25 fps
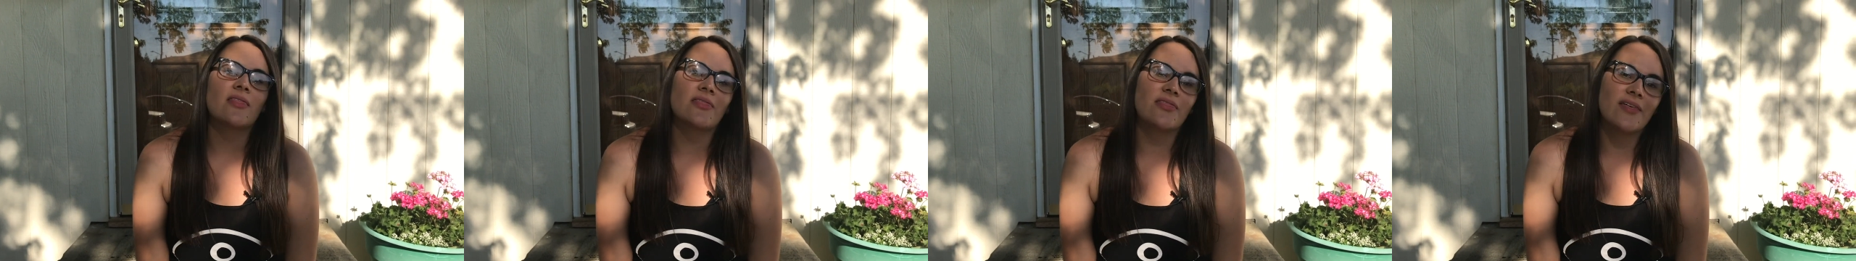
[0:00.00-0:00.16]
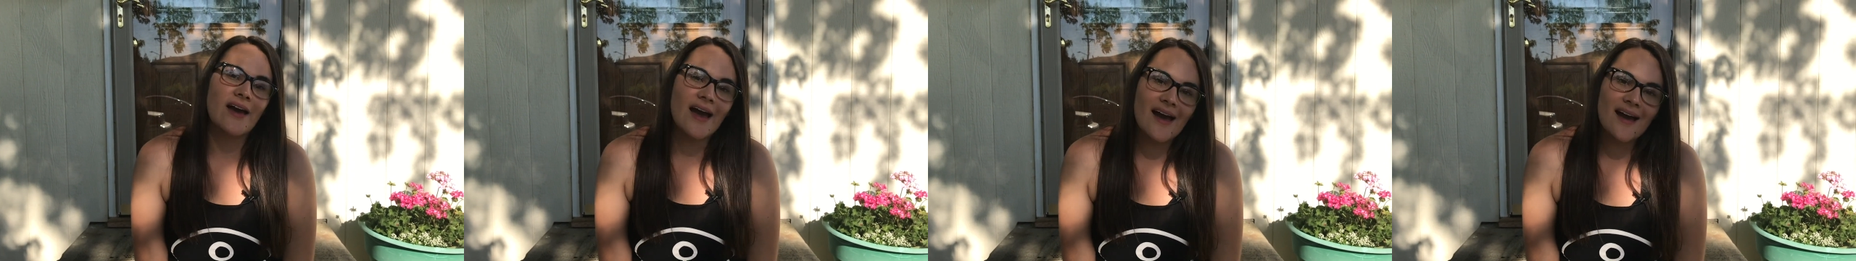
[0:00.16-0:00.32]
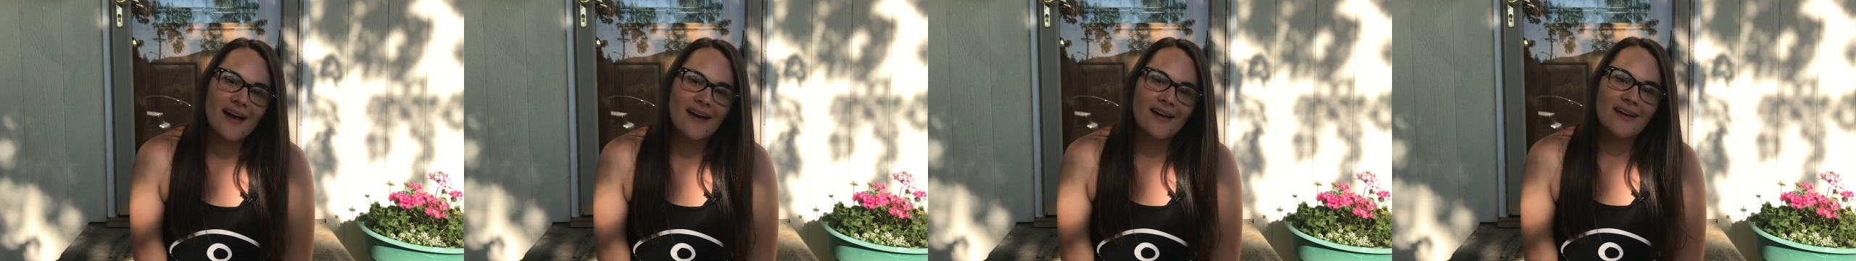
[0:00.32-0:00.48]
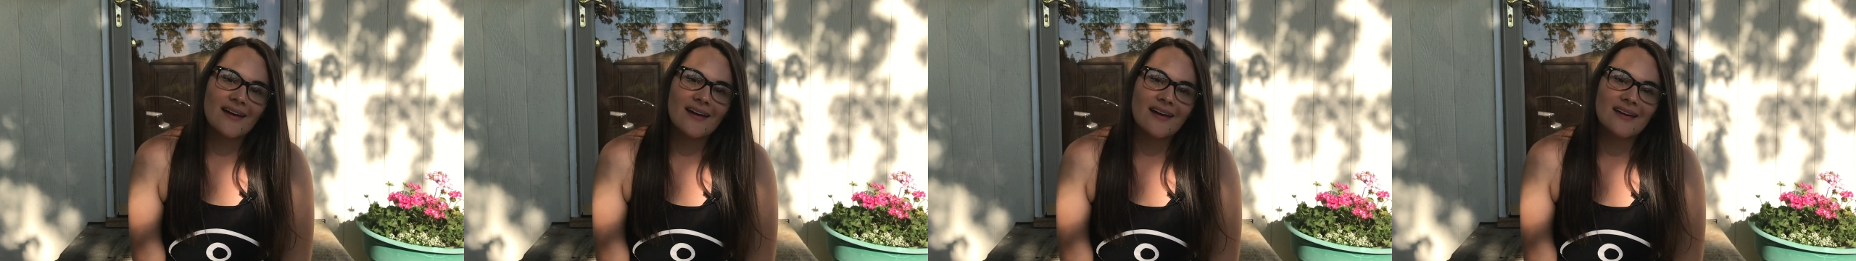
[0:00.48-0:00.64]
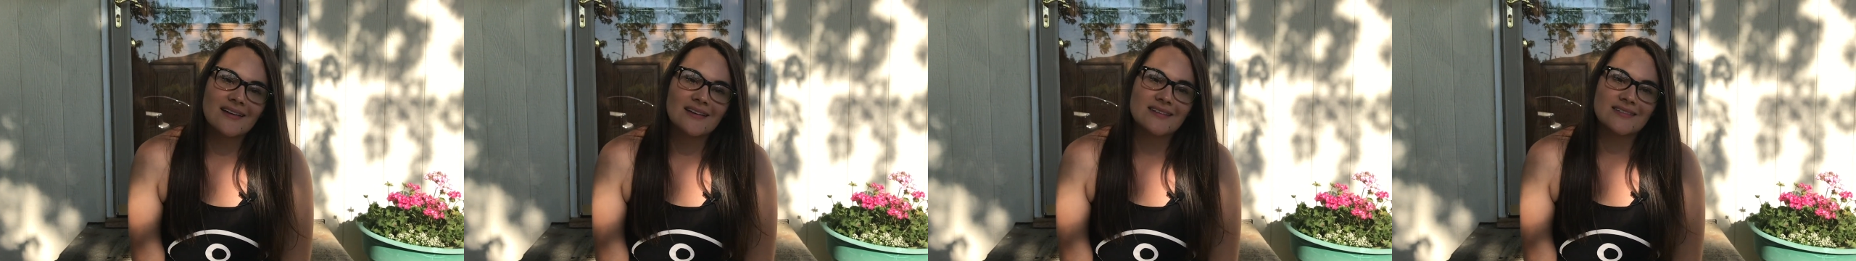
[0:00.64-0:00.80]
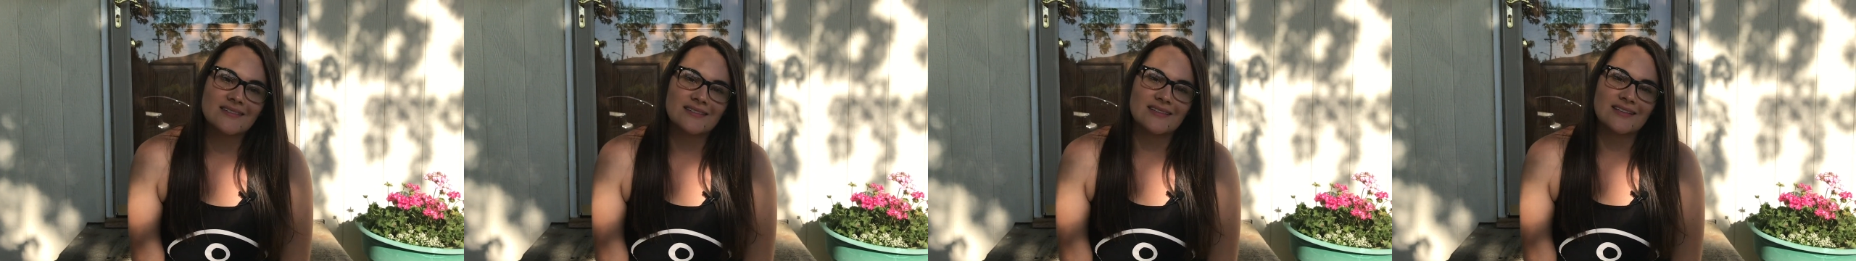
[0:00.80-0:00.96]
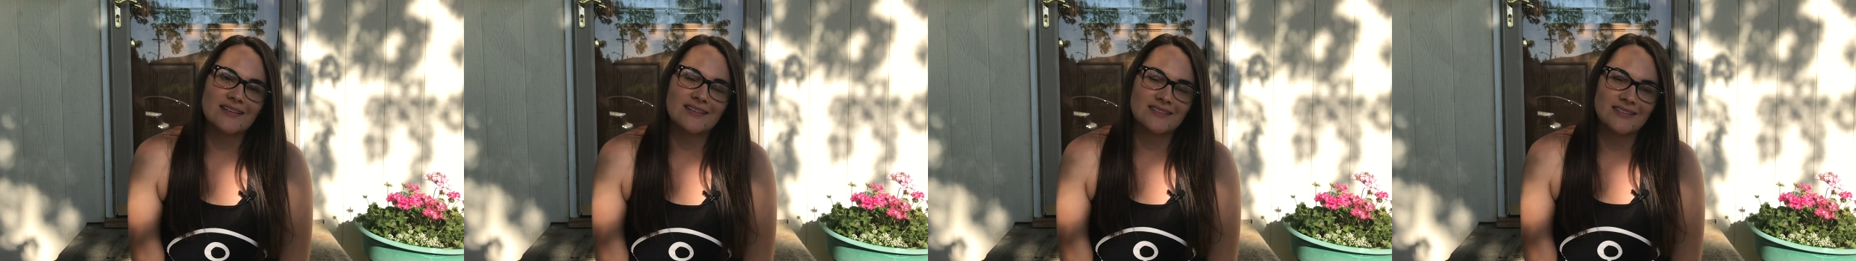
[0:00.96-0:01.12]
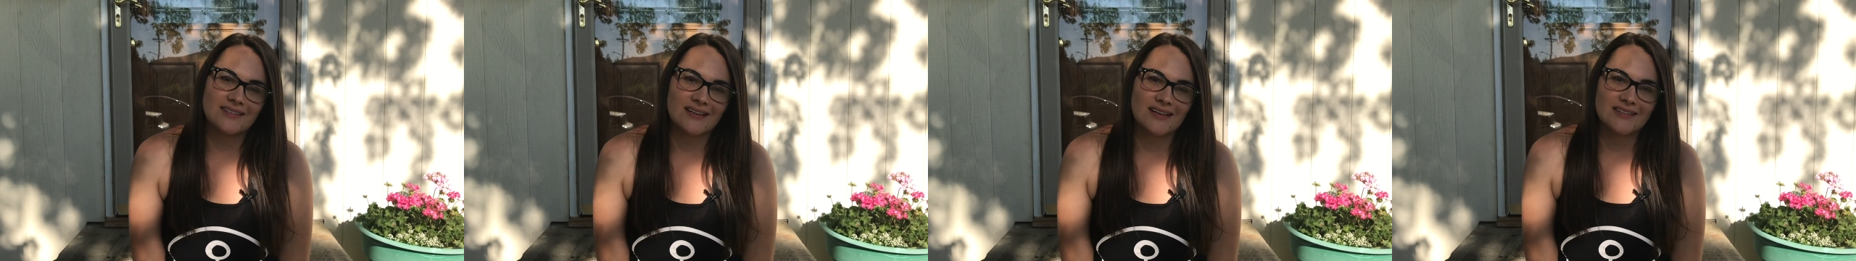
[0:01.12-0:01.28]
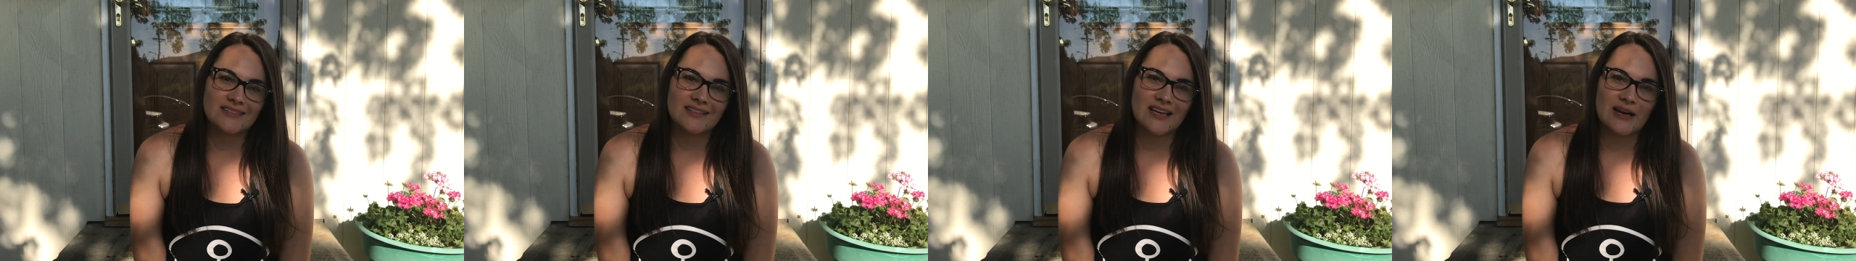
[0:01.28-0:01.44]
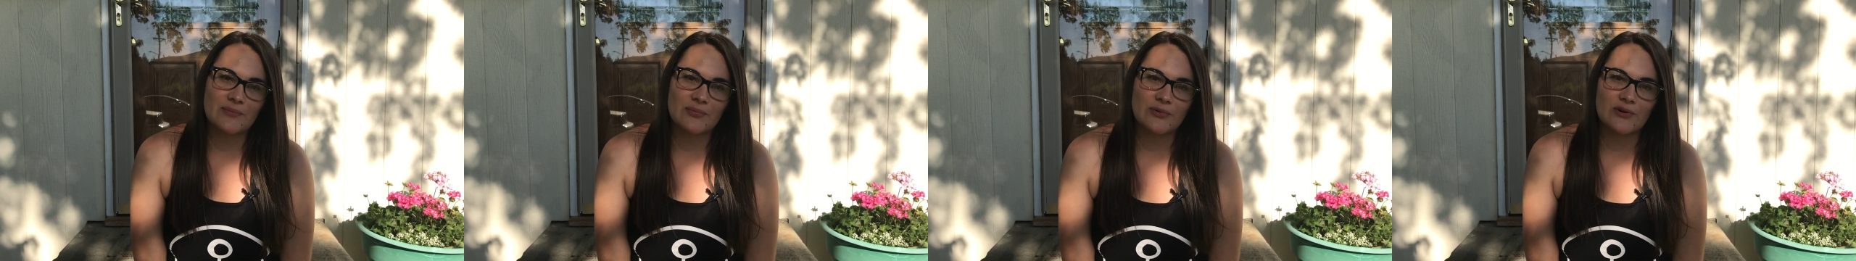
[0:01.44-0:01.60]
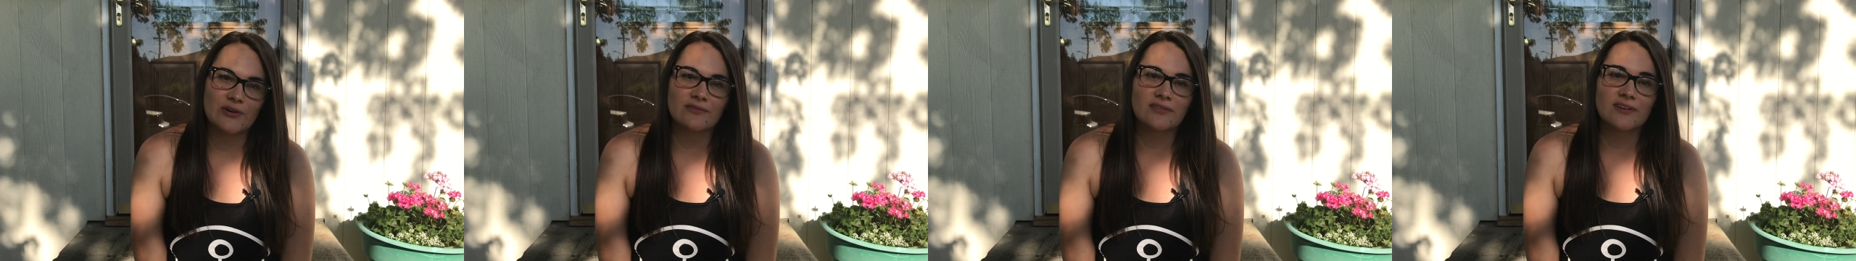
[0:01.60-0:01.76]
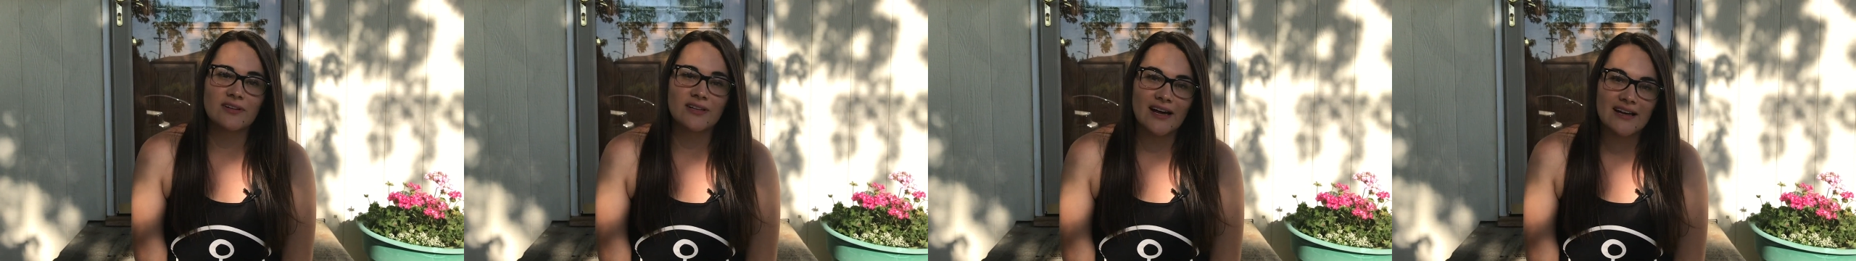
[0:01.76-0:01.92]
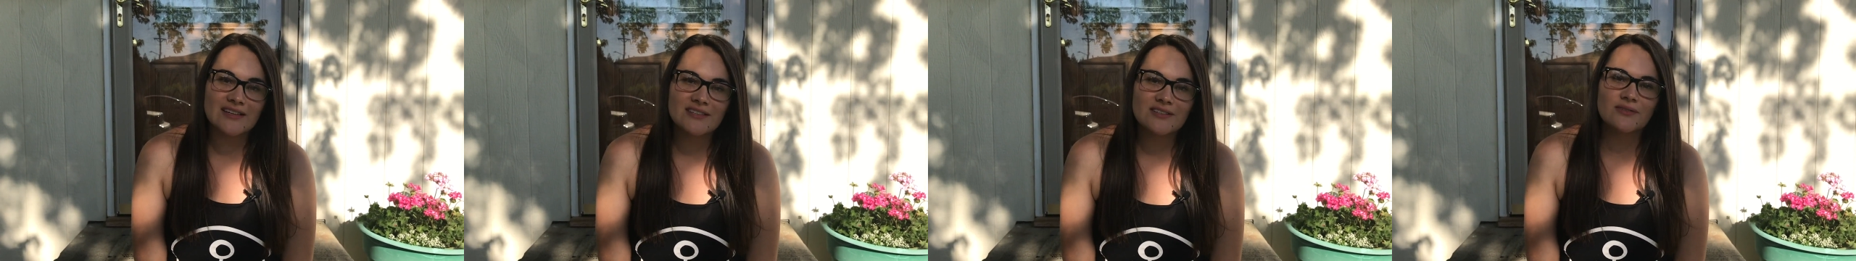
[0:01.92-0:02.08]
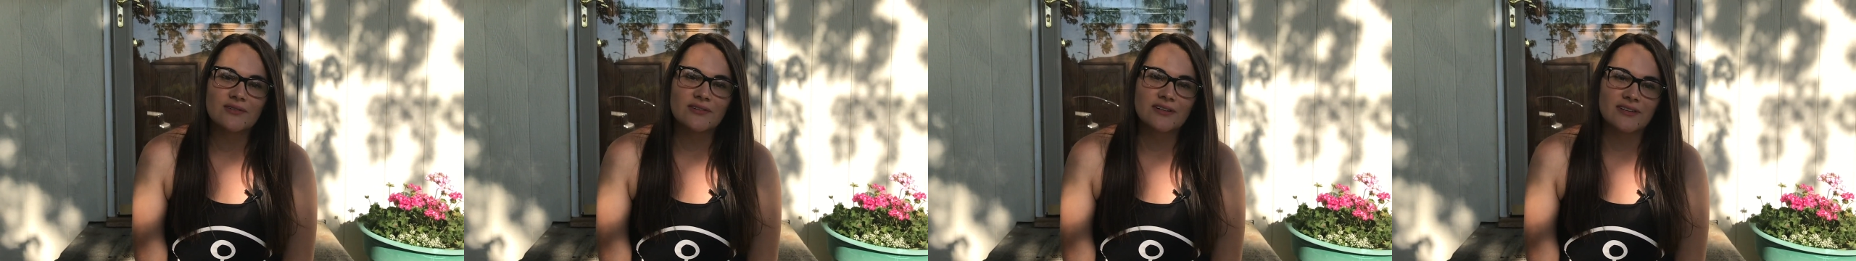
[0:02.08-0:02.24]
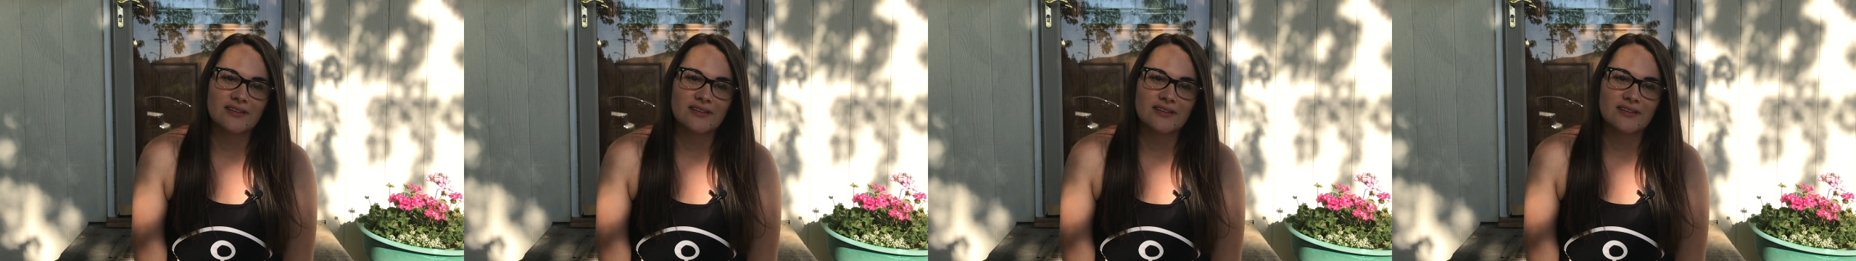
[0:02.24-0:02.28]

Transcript: That is an example of classical